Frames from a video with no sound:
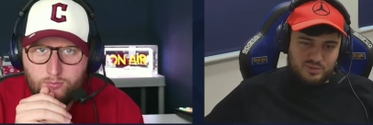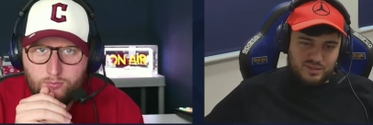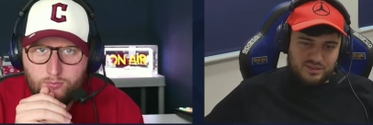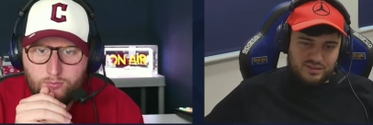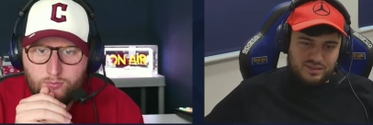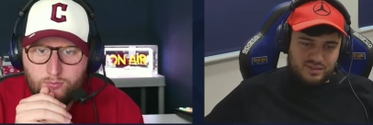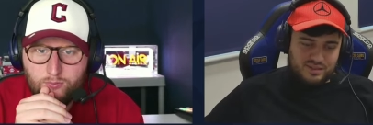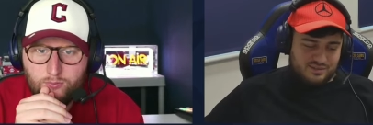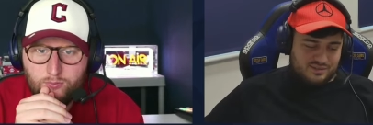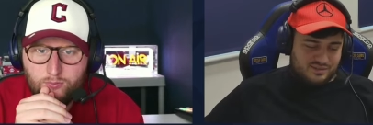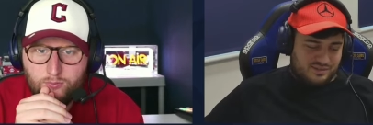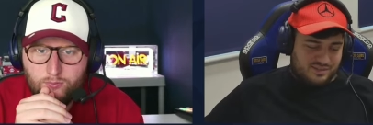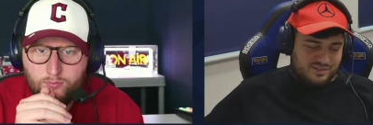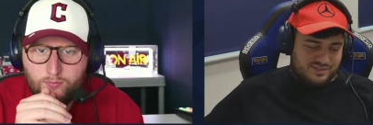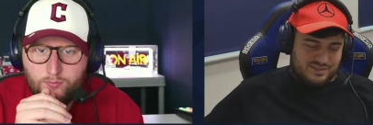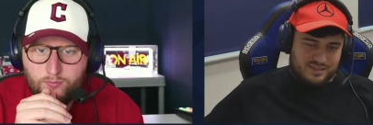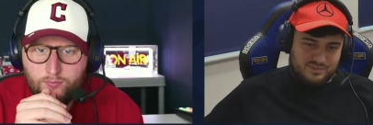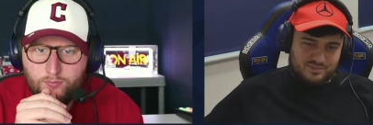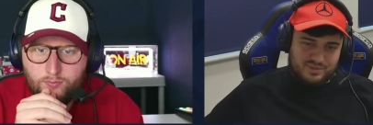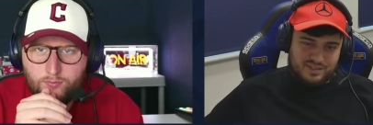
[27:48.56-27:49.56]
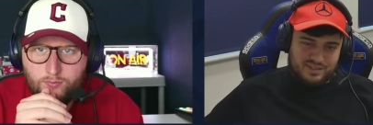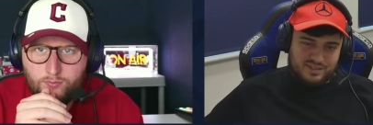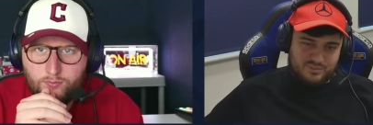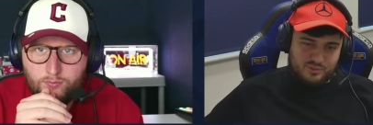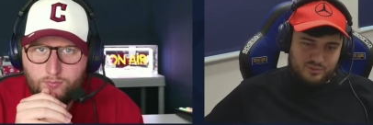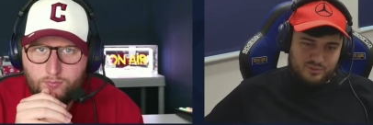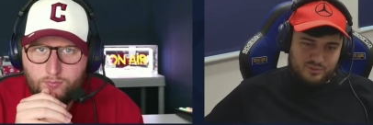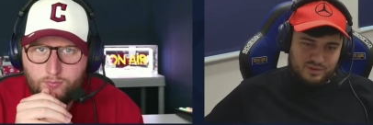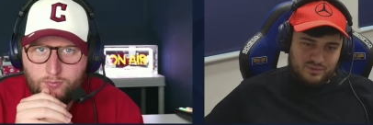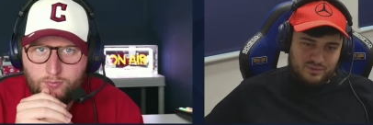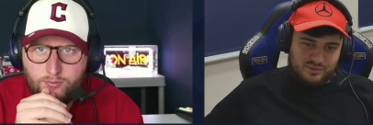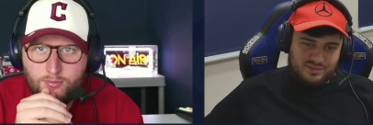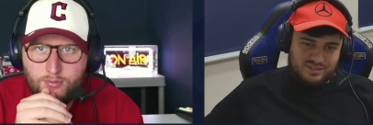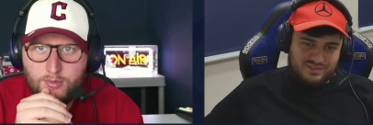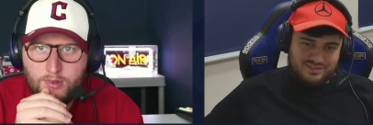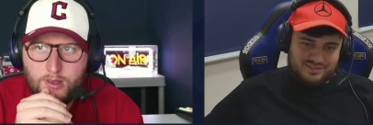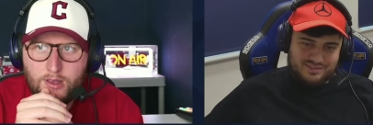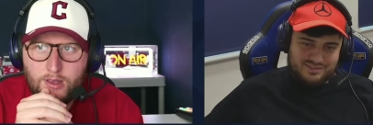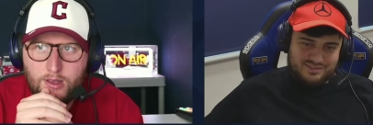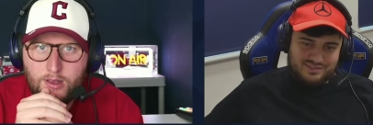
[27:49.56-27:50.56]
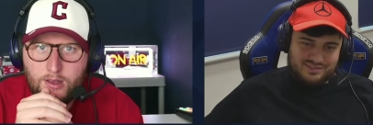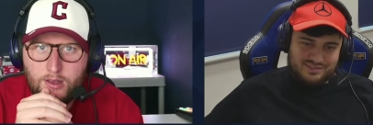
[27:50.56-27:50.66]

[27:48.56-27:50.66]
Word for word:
Speaker 1: to be in that same tier, but for whatever reason,